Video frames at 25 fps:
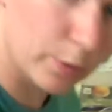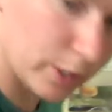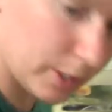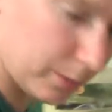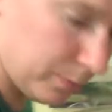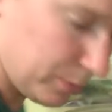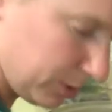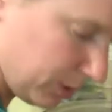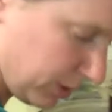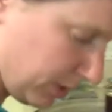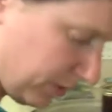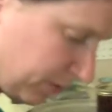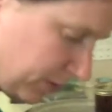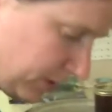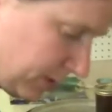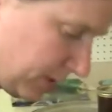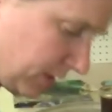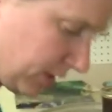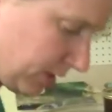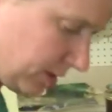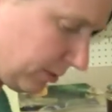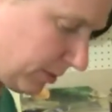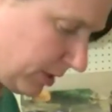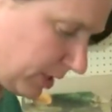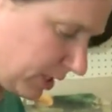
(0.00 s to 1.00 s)
When I put
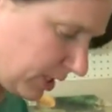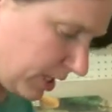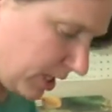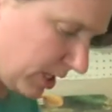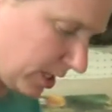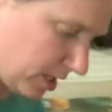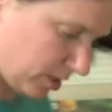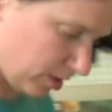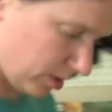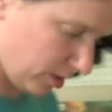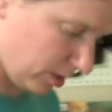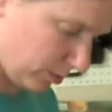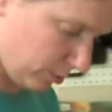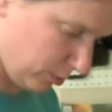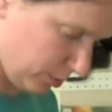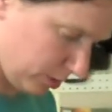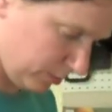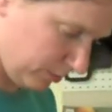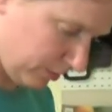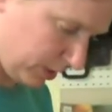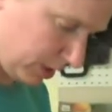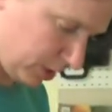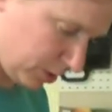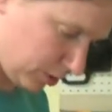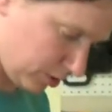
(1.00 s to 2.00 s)
everything in my canner, I
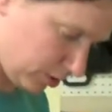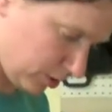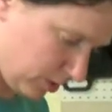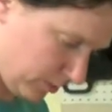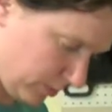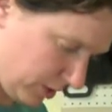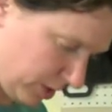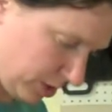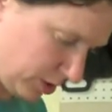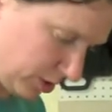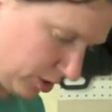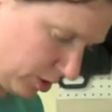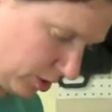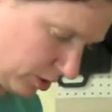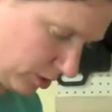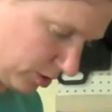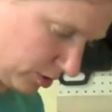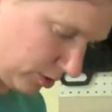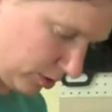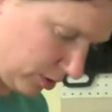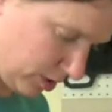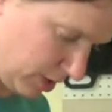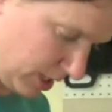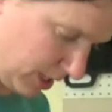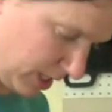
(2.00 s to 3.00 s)
want to make sure that my
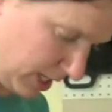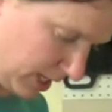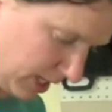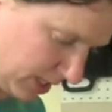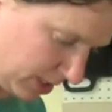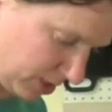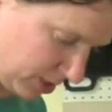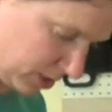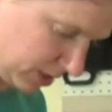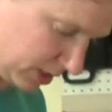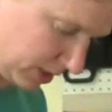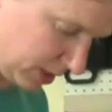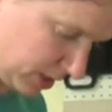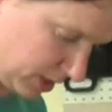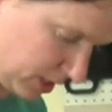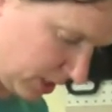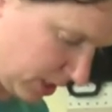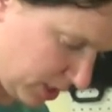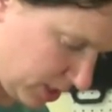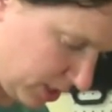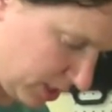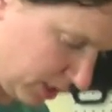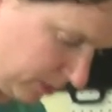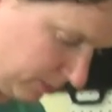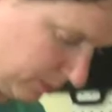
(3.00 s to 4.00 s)
jars are not actually
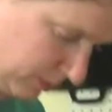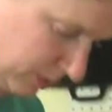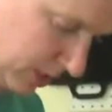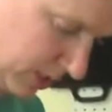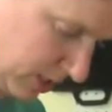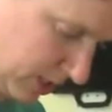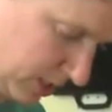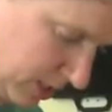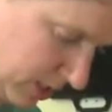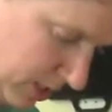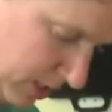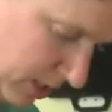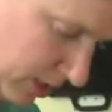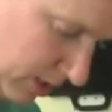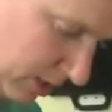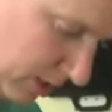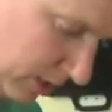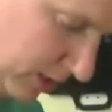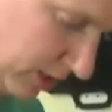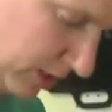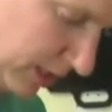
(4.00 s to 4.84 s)
touching, because they could